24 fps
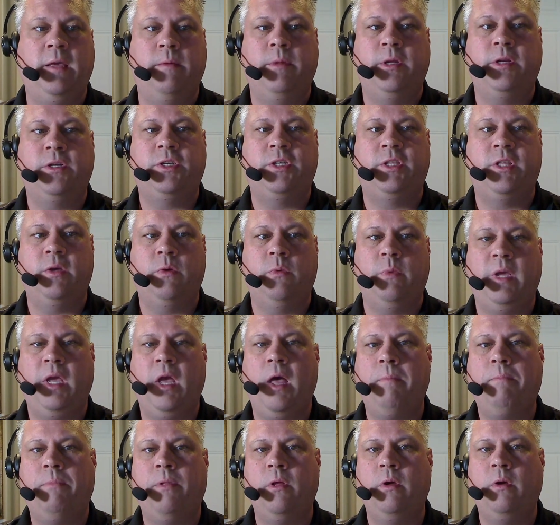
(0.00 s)
the image that we
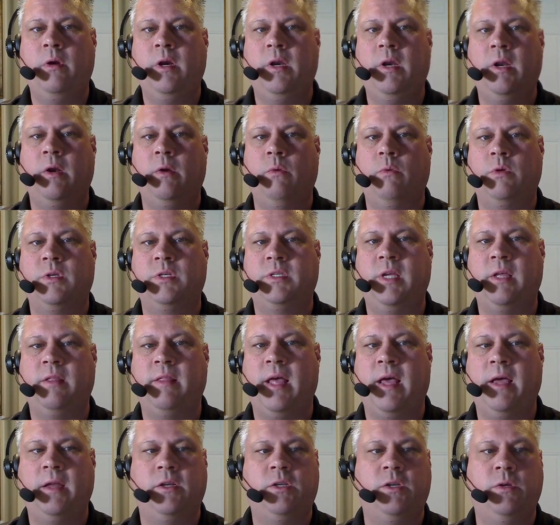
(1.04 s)
uploaded and we'll set
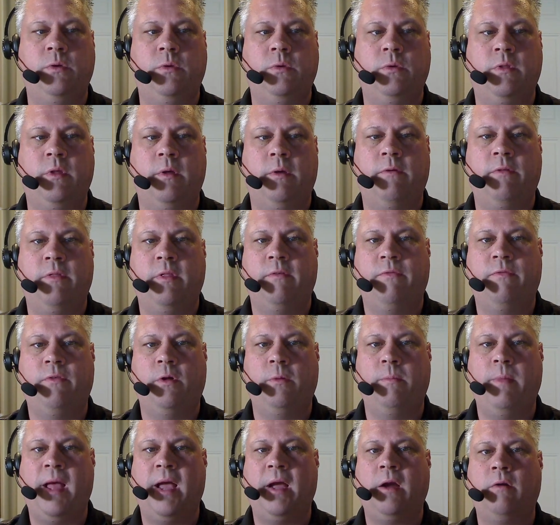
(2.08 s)
that to the
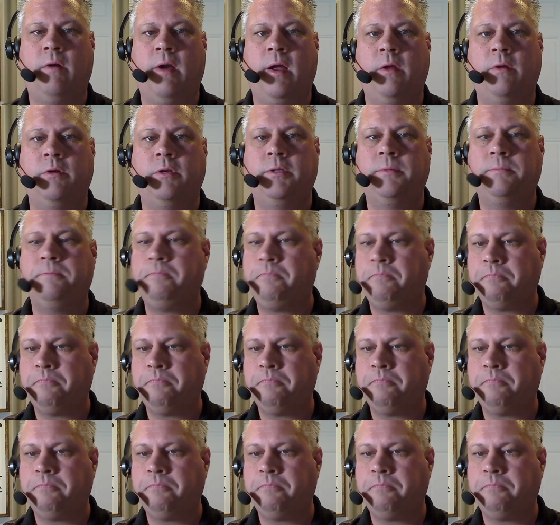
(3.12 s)
full background.